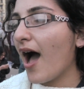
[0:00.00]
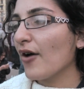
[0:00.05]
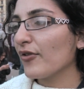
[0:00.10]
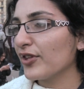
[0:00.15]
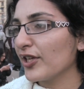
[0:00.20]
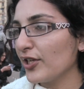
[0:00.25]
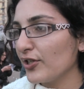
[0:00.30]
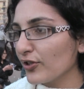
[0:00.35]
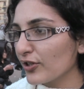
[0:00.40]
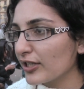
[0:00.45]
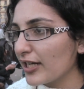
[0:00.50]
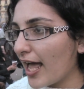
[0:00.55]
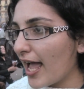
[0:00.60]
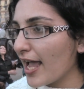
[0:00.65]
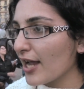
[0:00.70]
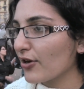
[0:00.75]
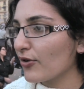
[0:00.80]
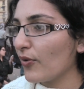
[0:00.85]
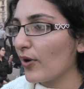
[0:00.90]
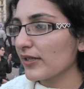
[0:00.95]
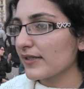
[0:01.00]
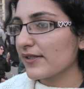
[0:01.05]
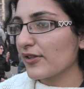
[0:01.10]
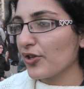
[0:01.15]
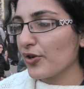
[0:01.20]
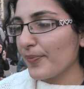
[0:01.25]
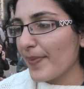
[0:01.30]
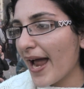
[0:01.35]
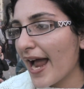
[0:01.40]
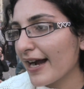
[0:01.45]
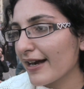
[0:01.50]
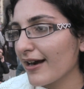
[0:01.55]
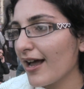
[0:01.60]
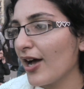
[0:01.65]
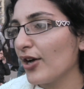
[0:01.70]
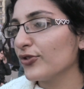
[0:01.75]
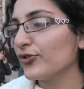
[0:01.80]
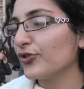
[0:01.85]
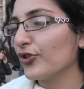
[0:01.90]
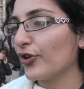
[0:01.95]
how they look like, what's their
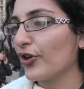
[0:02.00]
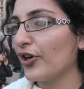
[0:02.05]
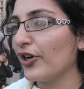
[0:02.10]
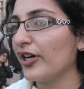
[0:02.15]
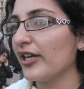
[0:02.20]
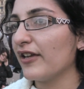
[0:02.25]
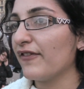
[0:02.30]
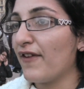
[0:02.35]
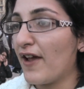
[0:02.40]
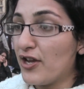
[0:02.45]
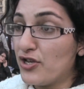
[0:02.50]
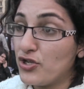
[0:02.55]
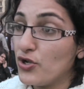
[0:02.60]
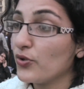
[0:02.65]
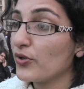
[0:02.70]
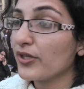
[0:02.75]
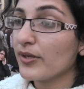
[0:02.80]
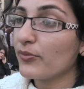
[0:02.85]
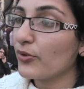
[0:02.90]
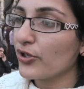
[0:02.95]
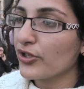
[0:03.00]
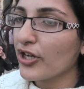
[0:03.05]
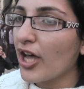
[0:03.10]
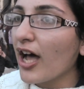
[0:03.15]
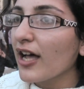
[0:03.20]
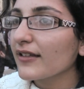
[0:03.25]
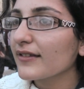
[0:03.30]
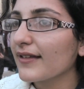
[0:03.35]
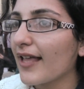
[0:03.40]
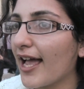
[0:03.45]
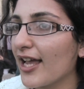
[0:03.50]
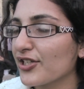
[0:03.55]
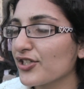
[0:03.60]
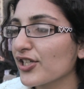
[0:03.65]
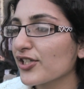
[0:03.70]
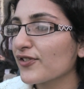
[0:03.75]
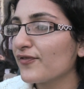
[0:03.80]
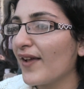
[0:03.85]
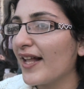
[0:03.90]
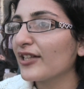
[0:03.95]
background, or if I know them or not. I
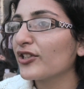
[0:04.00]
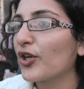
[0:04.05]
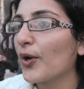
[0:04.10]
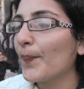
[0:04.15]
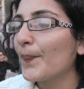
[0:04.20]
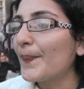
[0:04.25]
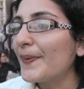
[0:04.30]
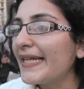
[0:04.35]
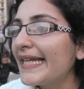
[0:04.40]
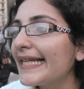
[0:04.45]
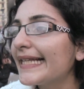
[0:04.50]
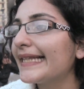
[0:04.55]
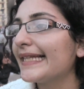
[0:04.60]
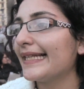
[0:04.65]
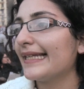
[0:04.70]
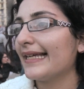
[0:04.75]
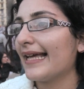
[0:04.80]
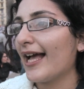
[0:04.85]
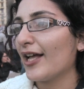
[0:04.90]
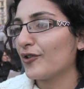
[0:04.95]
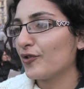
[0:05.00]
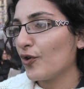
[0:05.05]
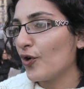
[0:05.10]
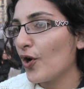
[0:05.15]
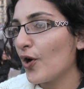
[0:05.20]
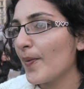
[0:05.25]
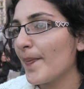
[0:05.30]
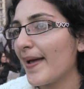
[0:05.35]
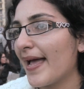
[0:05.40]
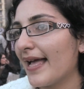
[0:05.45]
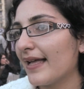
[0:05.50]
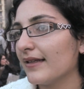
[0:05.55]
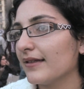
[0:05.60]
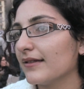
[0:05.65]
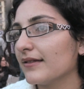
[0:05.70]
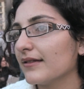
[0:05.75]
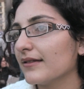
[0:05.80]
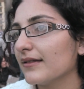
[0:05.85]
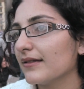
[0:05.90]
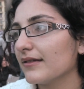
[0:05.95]
just felt completely at home
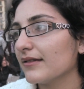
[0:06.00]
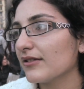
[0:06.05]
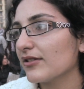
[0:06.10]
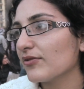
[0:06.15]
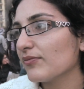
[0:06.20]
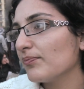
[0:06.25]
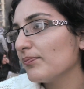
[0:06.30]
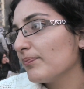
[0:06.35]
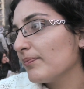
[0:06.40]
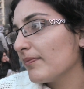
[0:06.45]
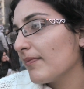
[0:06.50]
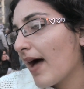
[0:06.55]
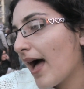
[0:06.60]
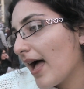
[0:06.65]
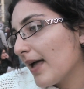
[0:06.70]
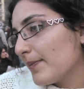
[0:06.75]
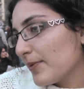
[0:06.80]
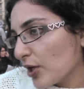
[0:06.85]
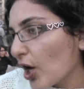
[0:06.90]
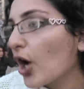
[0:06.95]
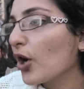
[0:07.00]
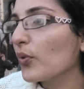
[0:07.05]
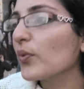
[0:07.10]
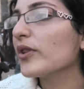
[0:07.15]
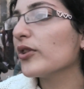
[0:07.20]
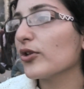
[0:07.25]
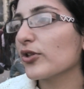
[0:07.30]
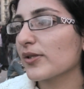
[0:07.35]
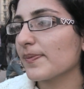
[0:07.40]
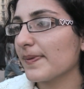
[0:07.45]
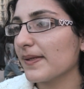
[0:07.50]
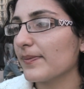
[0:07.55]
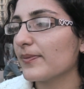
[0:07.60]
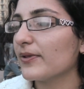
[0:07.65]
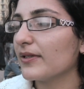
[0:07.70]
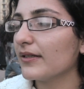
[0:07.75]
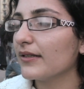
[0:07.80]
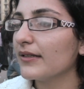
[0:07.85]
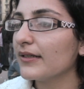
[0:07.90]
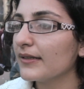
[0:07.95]
and I belong with those people.